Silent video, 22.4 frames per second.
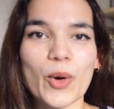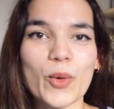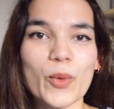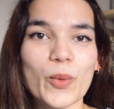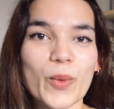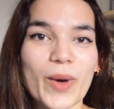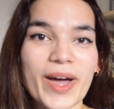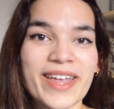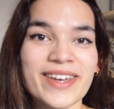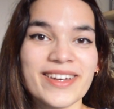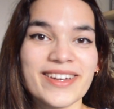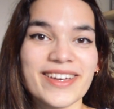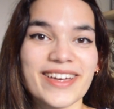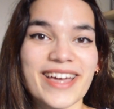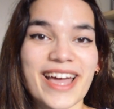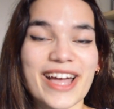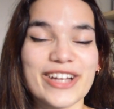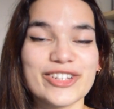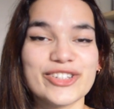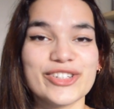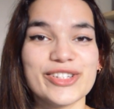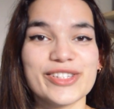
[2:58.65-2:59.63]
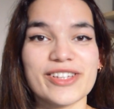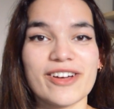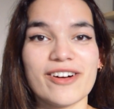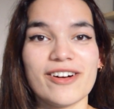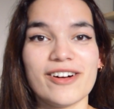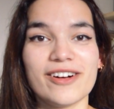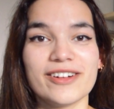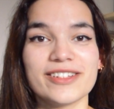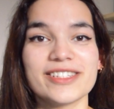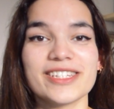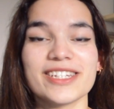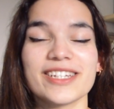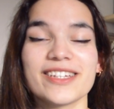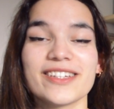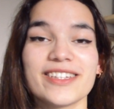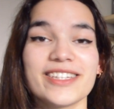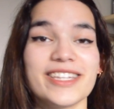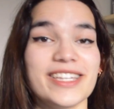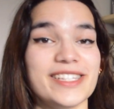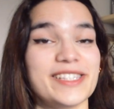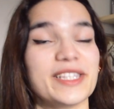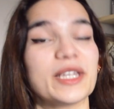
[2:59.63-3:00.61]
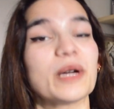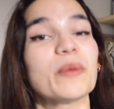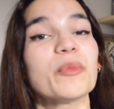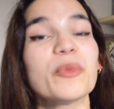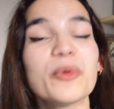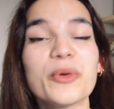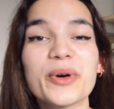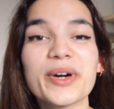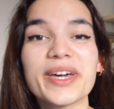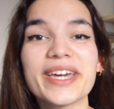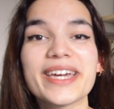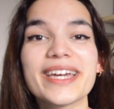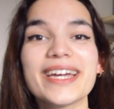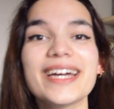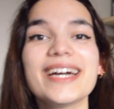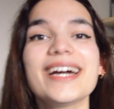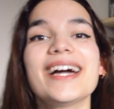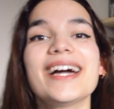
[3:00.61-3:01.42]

Gwen catches Art kissing a boy,